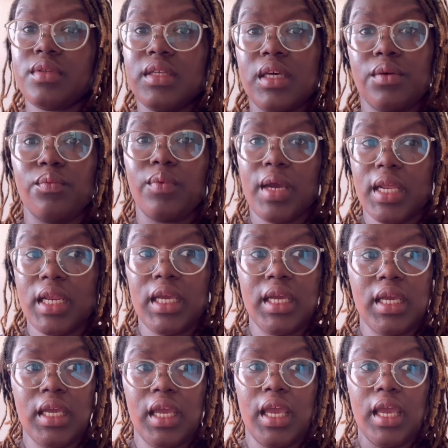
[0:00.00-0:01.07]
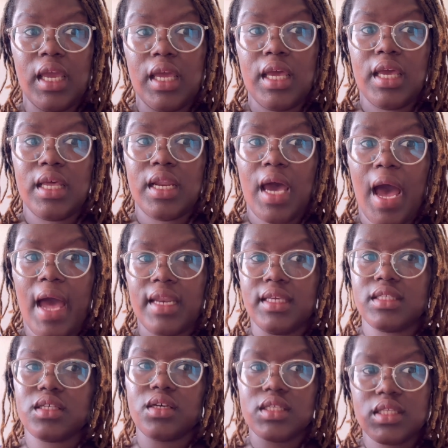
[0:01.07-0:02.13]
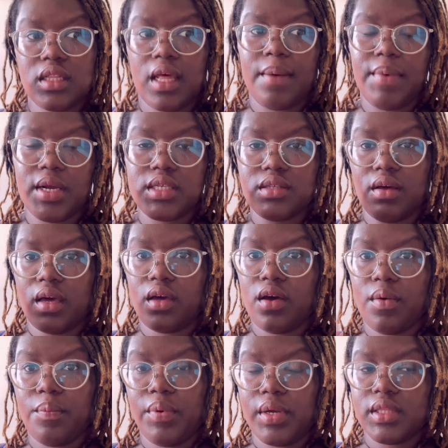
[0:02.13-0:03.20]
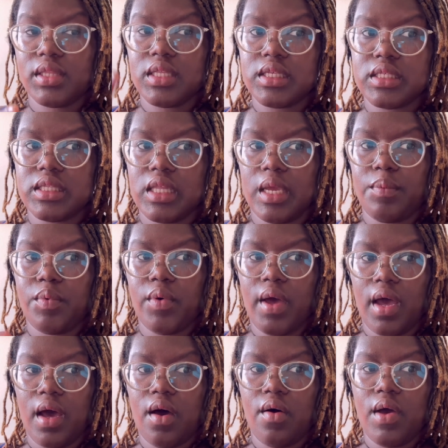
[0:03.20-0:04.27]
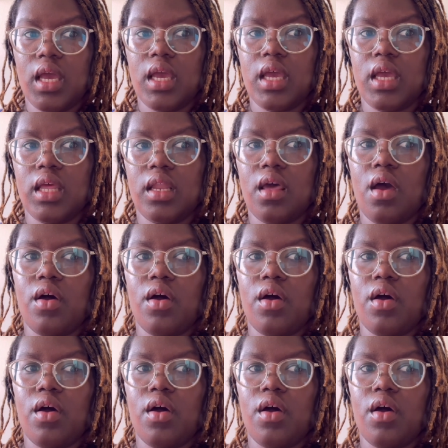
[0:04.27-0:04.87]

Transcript: get ready and I need to go to the library so I can go print this label out and